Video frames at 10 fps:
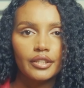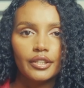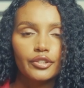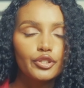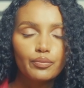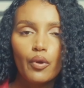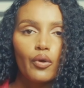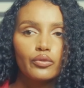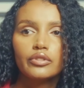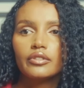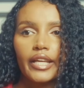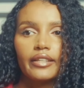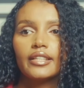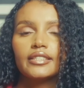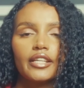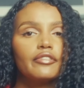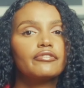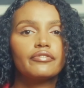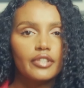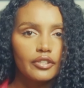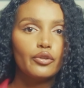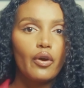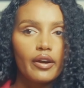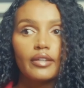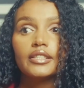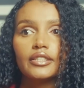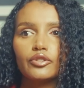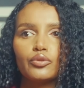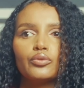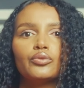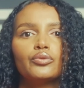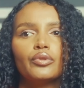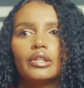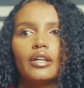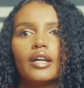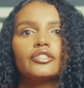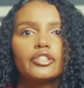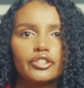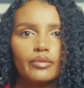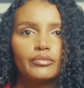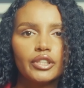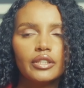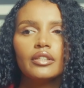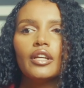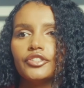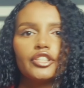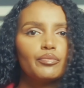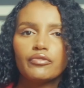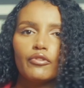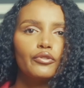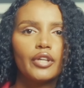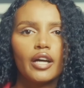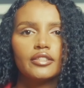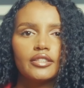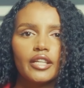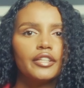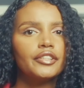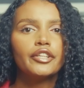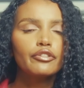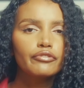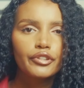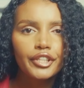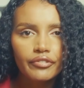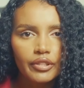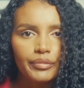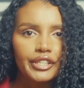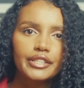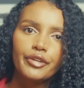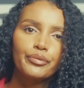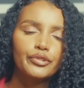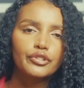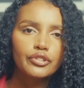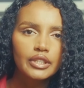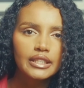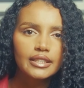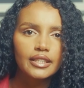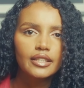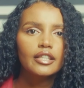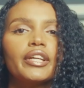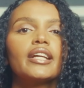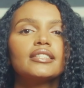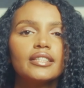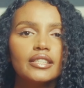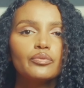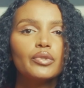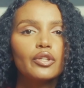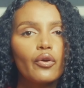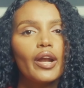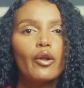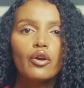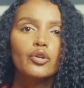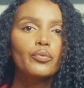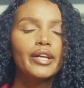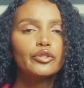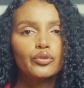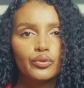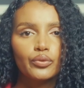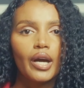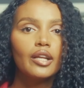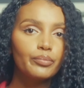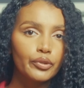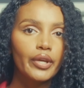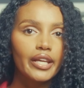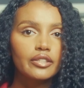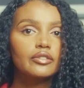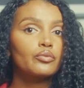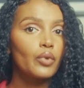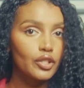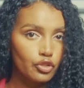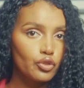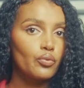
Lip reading: response, like let's say if you are asked to answer something, just before that say thank you for giving me this opportunity, because this will go a long way to help you get what you